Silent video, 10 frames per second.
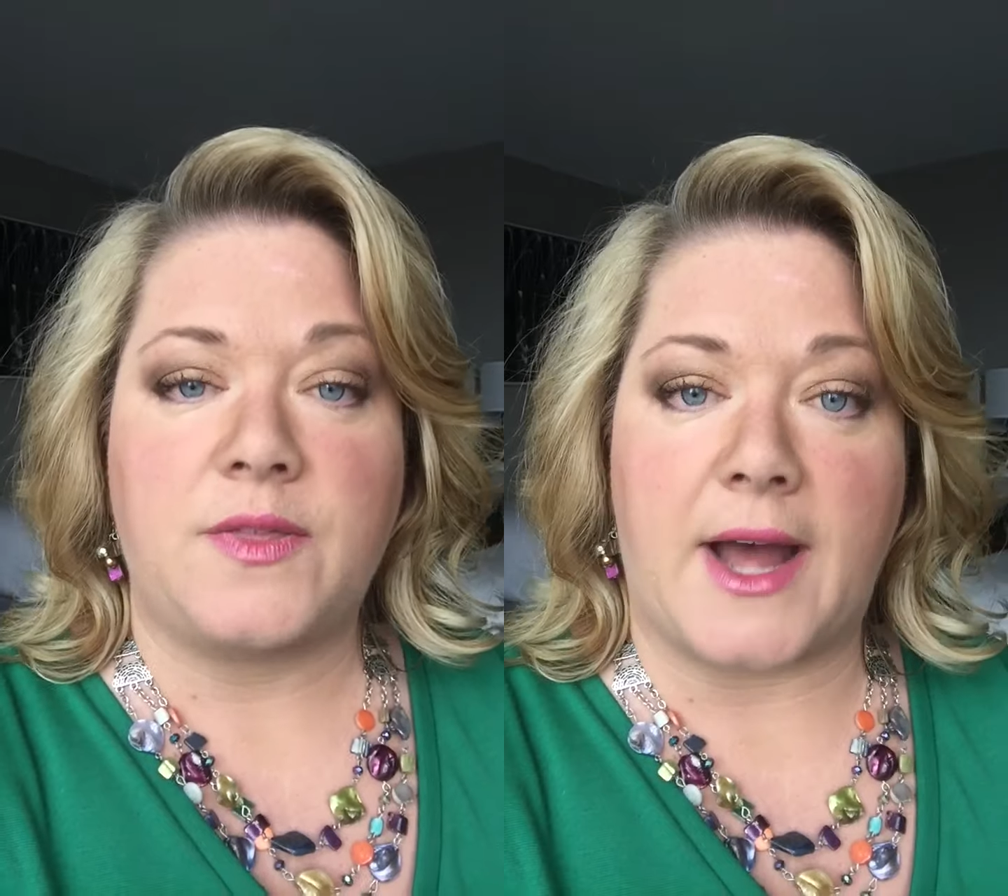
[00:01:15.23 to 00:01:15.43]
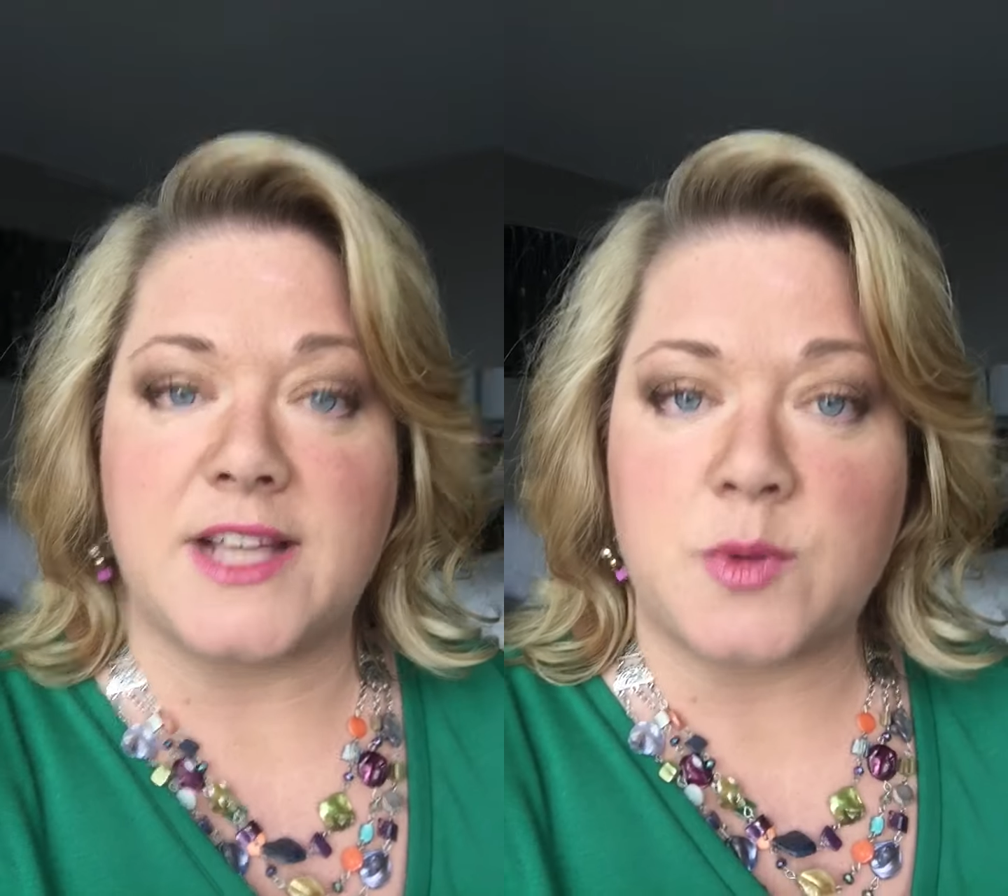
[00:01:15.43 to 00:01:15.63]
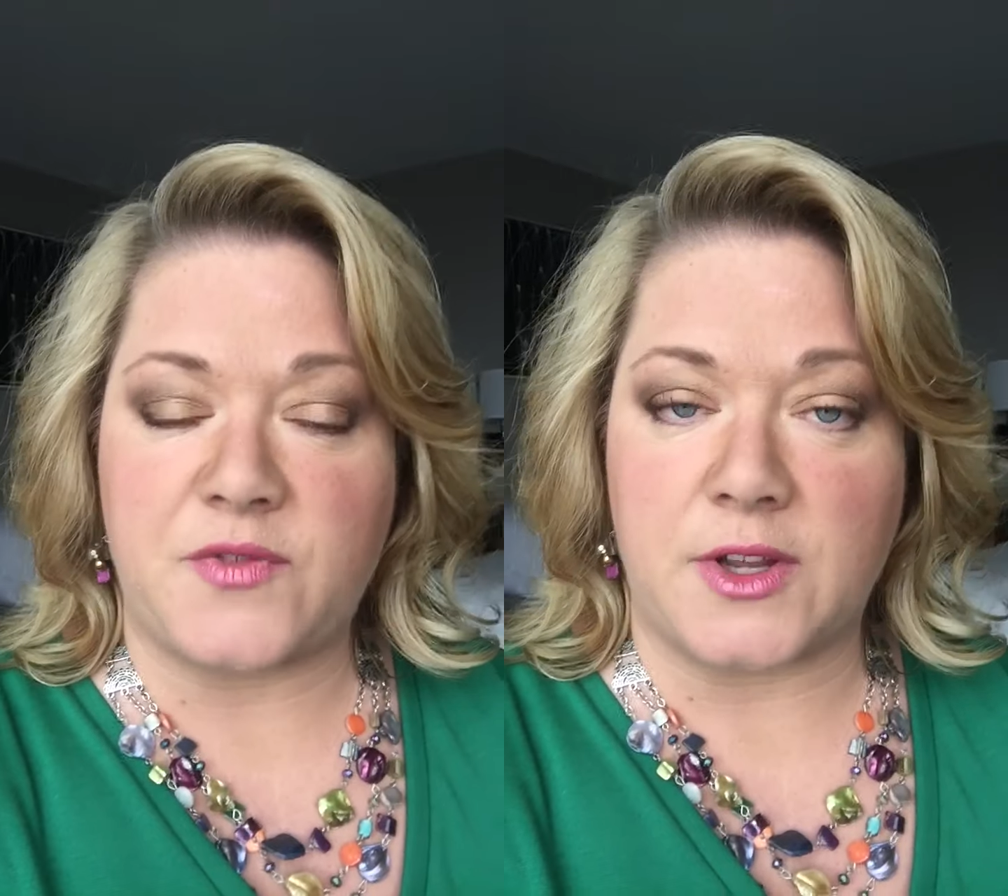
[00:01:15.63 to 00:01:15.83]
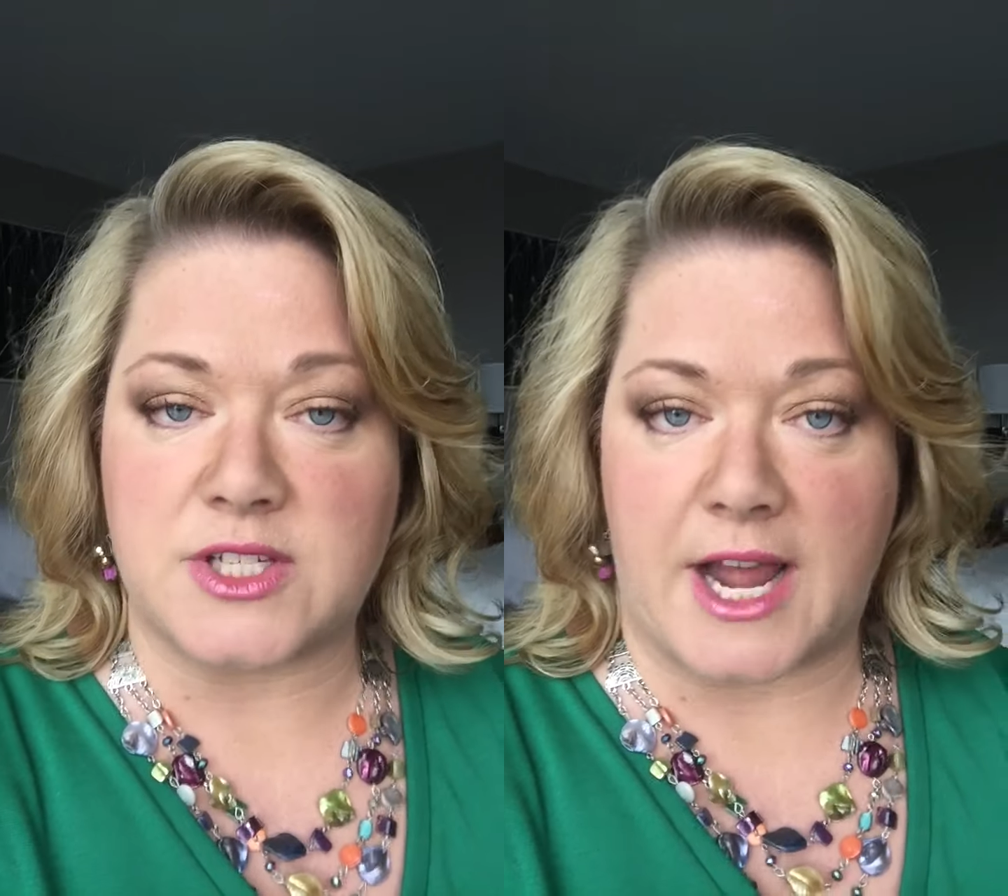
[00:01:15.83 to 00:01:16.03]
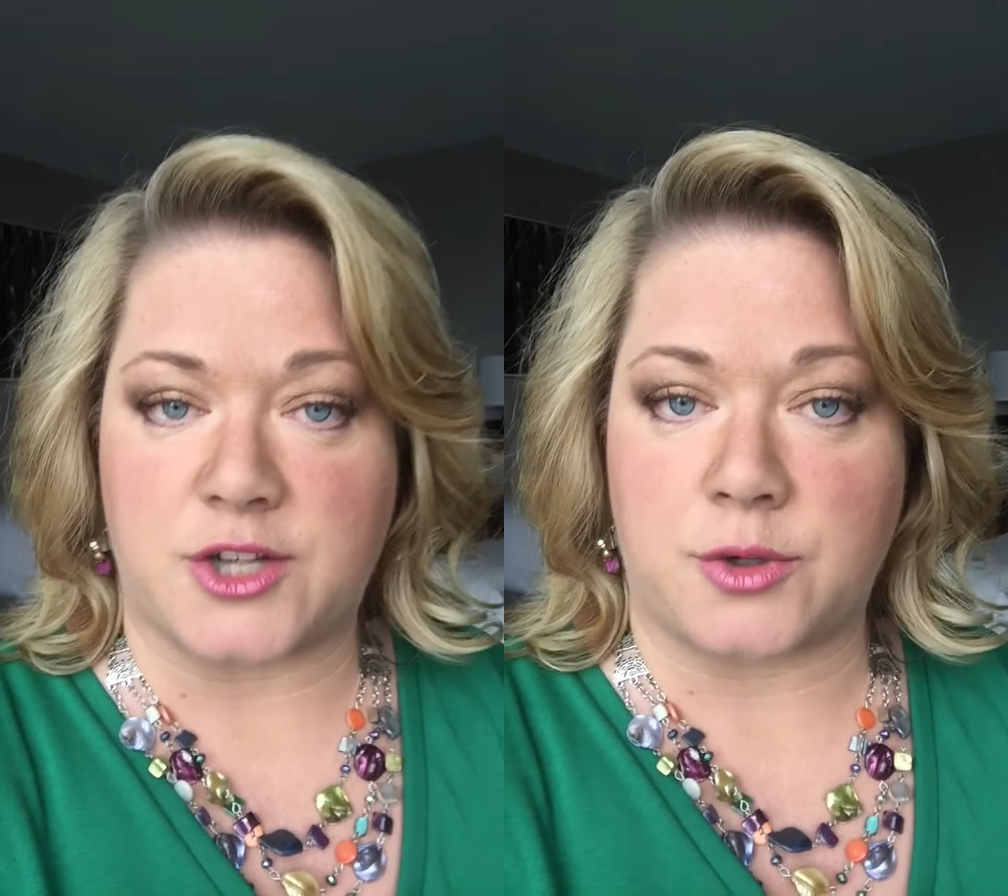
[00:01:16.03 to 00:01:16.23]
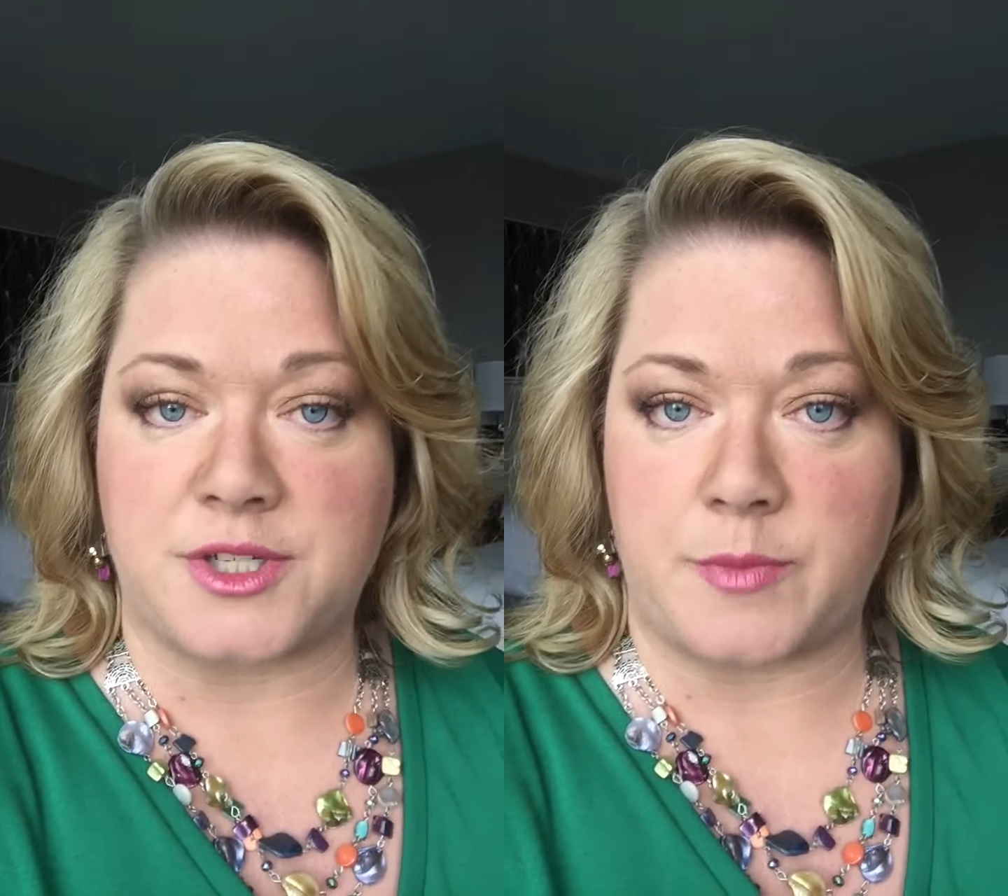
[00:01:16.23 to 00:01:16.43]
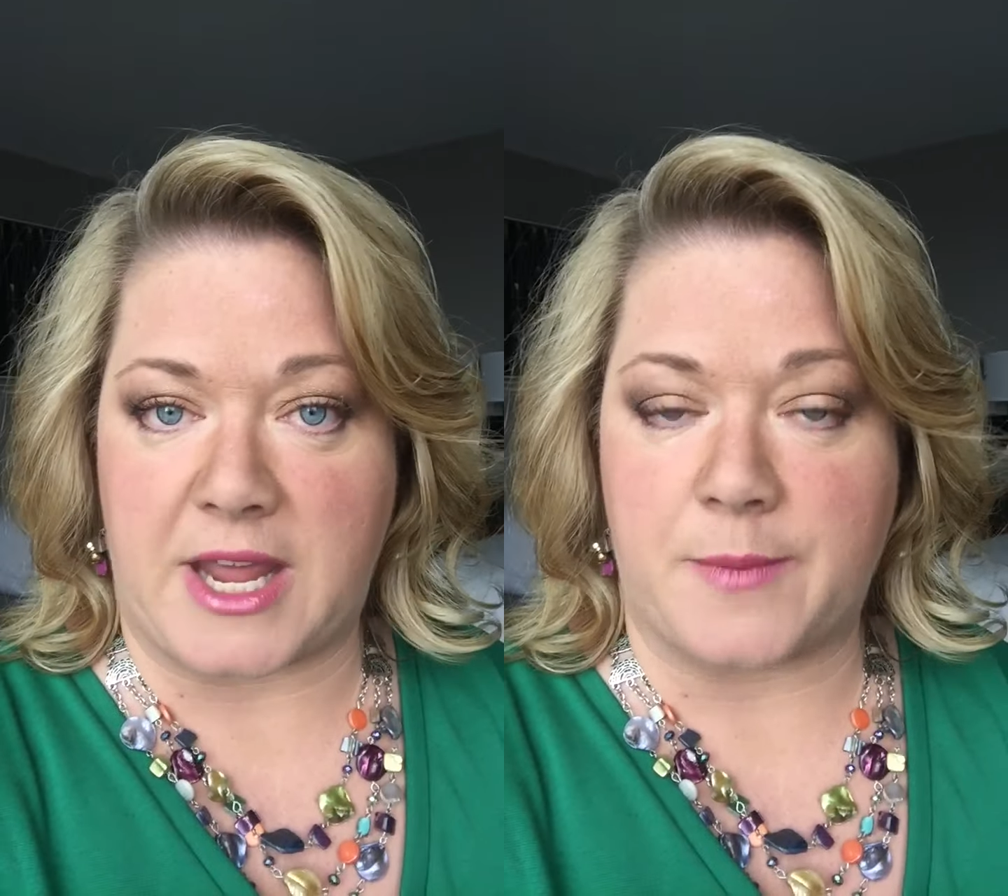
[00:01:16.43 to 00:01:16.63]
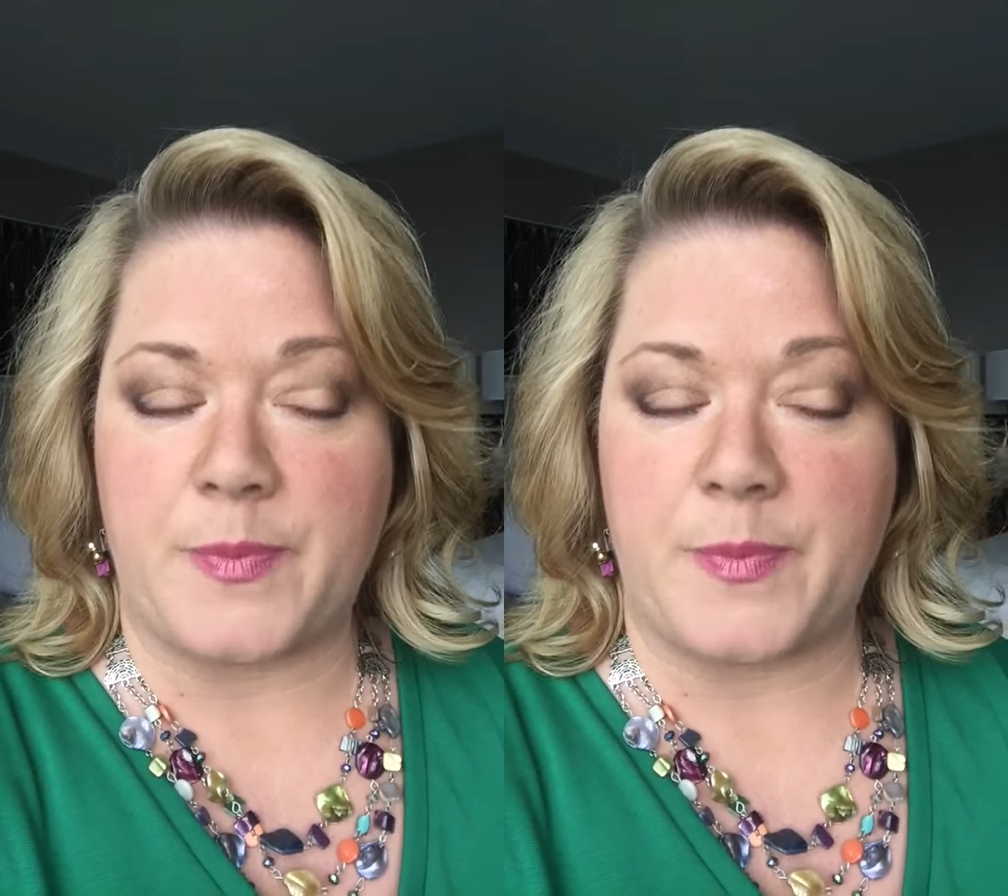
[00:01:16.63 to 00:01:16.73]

that's what feels natural to me.